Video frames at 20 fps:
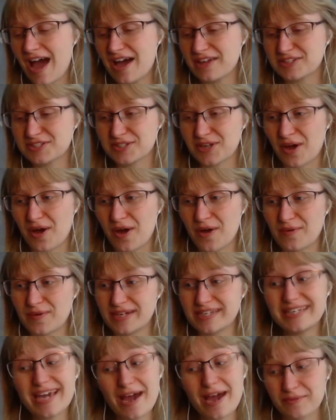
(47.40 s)
So
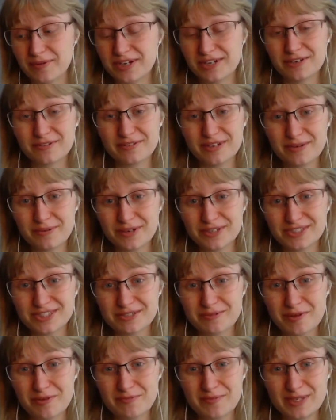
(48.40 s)
yeah, we're gonna rewatch some
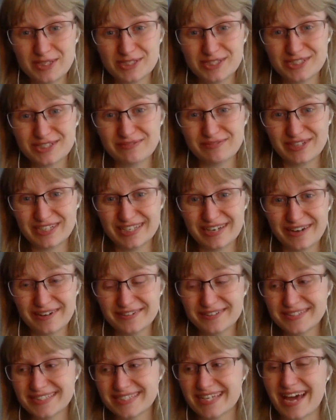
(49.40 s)
of Mischa's
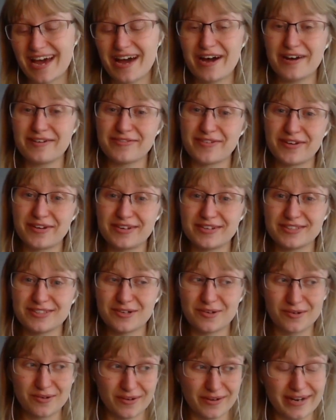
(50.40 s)
videos of her
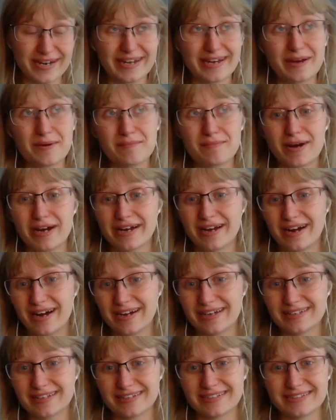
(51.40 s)
touring my
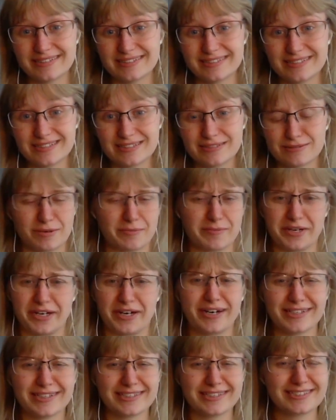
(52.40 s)
island, not my
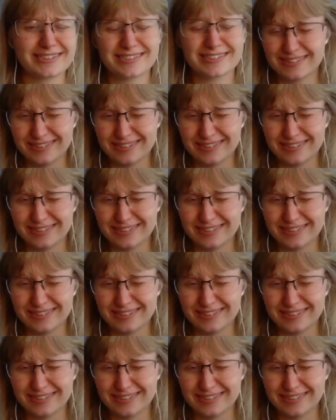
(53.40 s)
island,